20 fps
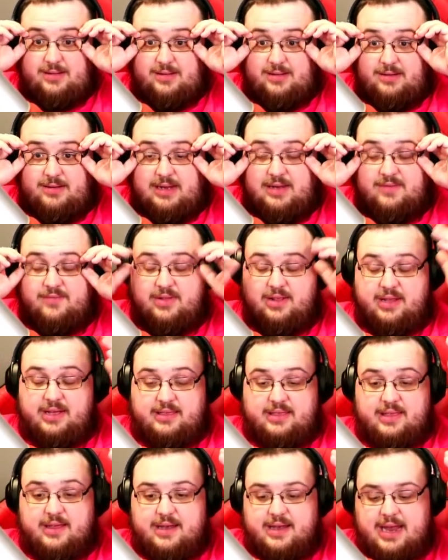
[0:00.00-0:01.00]
Even, like,
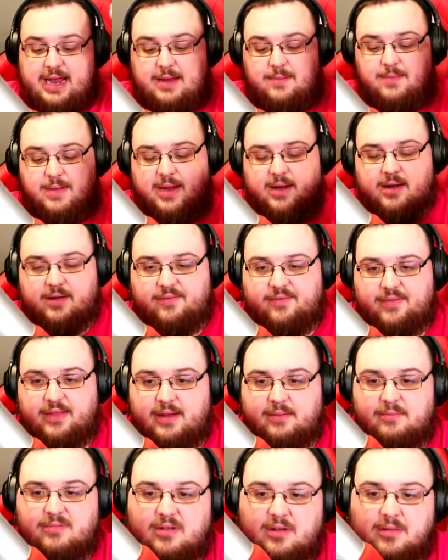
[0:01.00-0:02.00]
the naming of
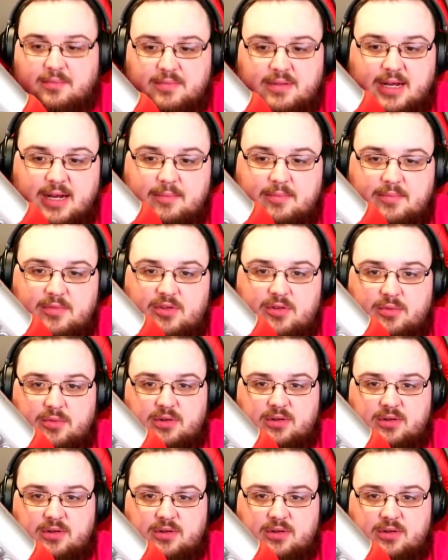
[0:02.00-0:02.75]
them sometimes, to where it's